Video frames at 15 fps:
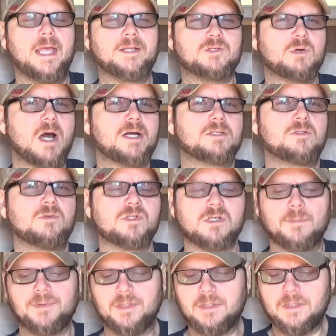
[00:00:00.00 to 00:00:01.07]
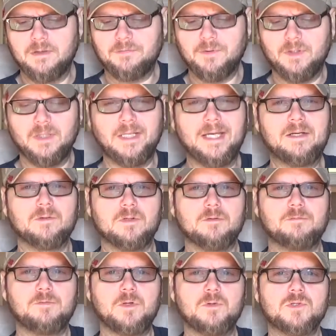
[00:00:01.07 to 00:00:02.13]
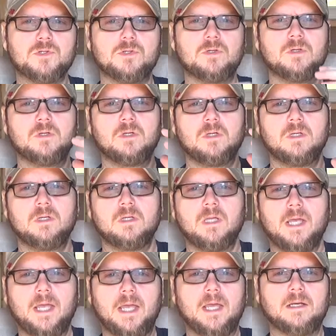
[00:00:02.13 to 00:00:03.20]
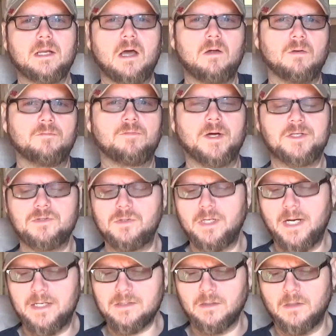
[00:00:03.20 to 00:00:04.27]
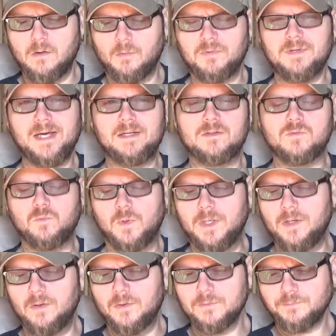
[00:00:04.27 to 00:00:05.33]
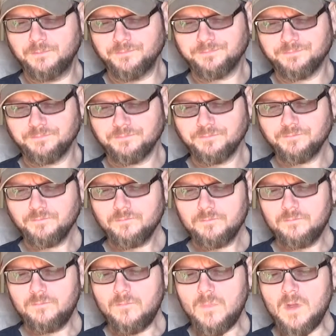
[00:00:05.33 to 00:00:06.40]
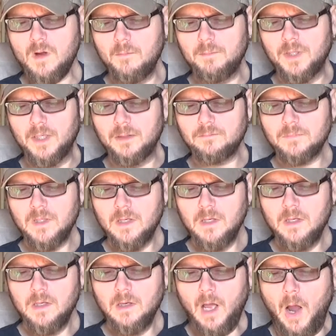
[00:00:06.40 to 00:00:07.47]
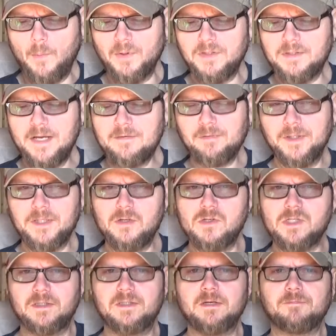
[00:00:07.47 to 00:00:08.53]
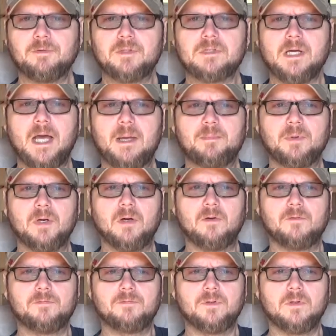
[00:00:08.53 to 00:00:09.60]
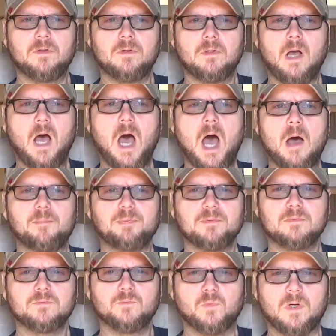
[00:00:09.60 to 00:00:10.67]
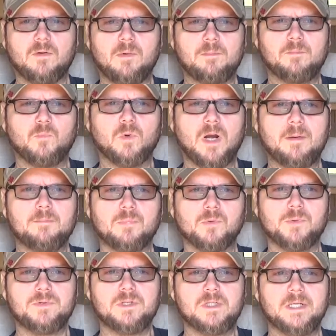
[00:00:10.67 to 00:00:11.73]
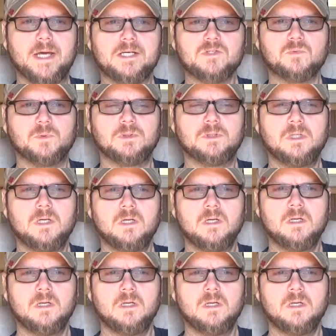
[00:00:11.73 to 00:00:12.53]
and try to do something different later in the future. And I'll invite you guys along with that as well. But I would definitely use a different type of hop when I'm brewing the next one.